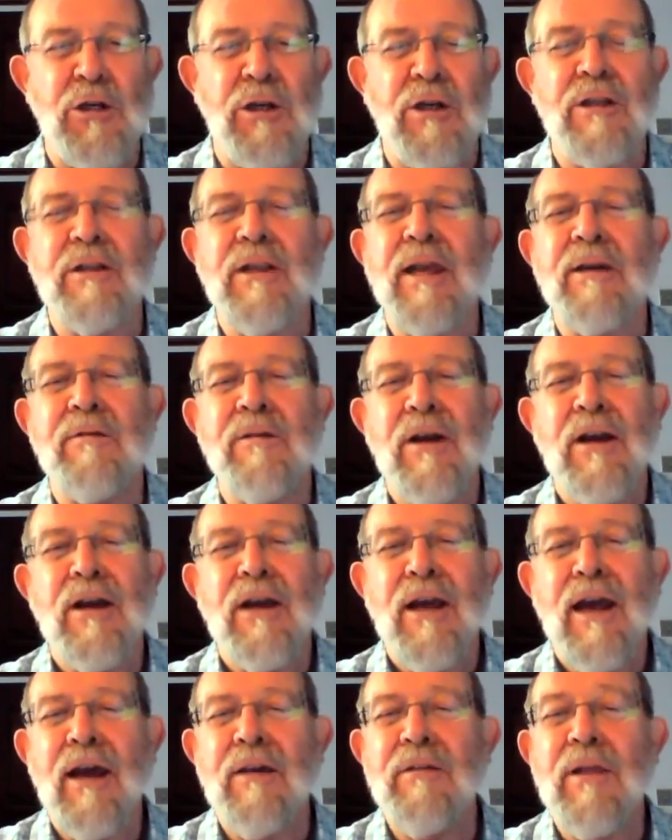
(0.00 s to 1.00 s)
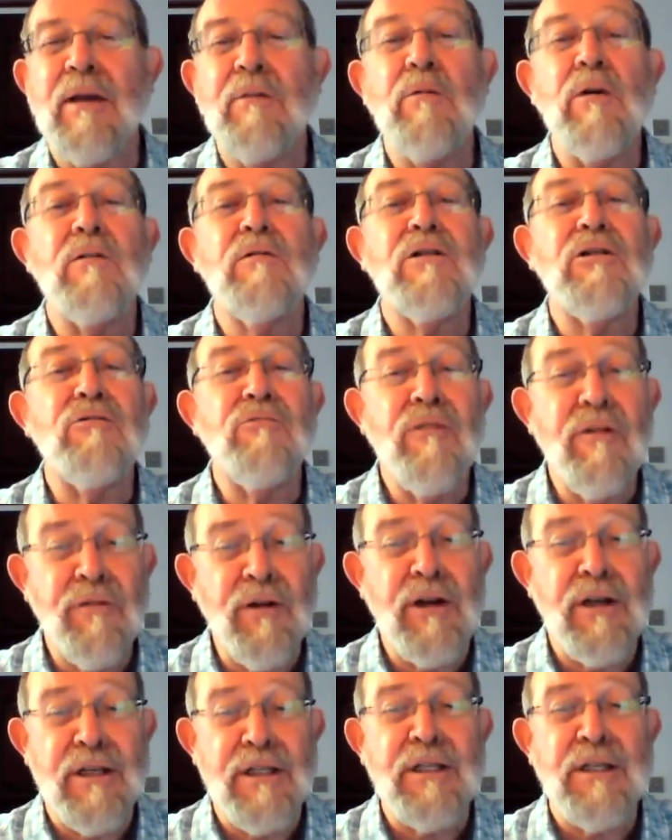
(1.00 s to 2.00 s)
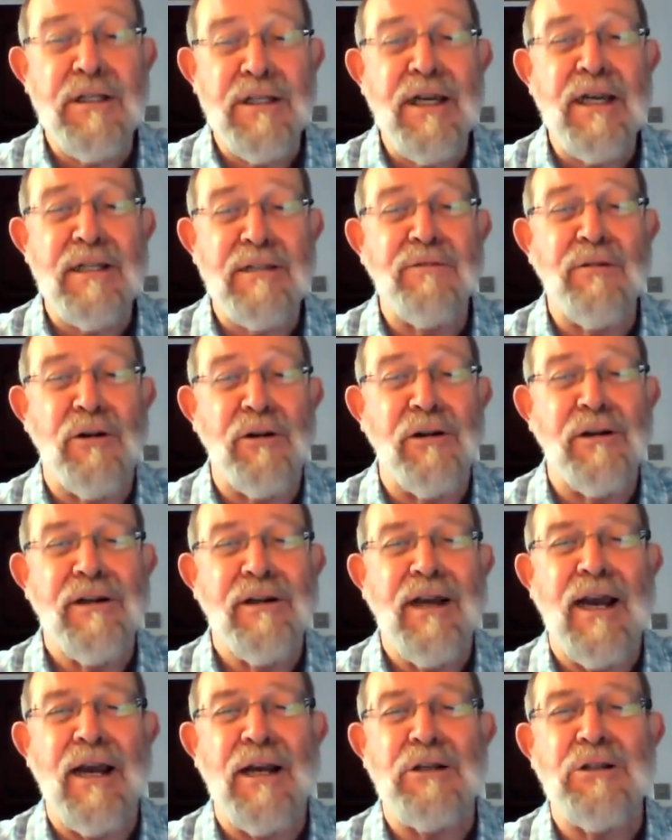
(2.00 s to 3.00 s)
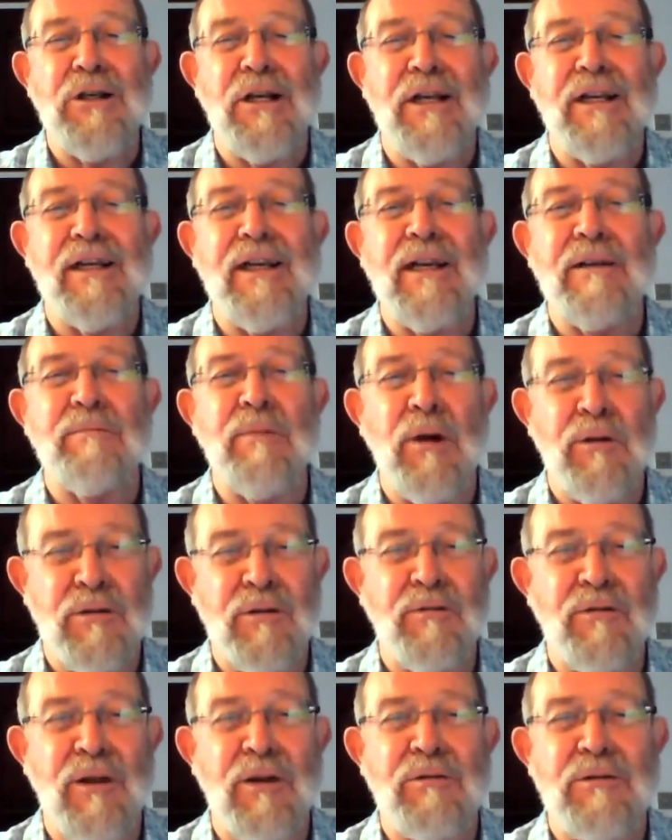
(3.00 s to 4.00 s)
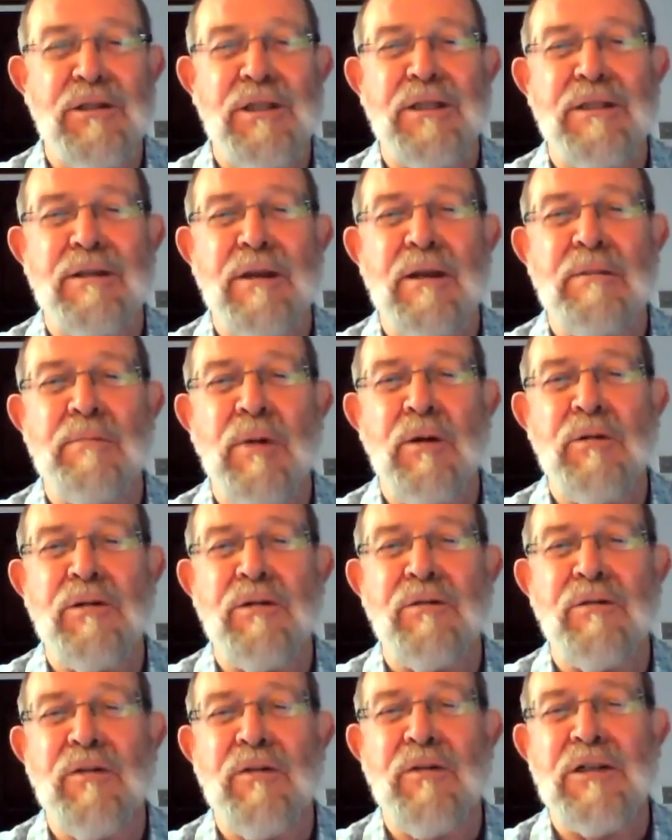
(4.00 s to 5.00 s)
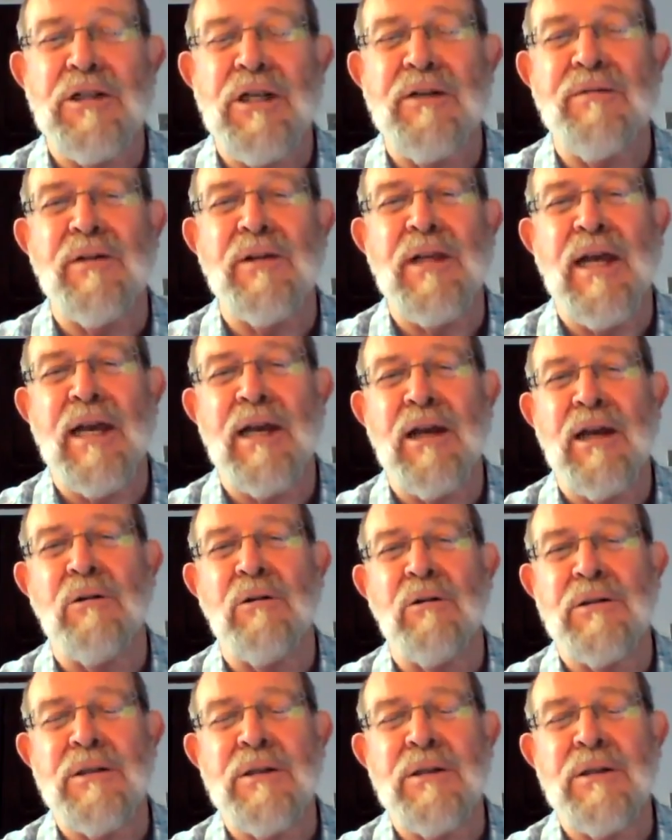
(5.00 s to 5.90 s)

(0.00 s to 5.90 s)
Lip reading: and they were terrifically successful actually in both of achieving their goal.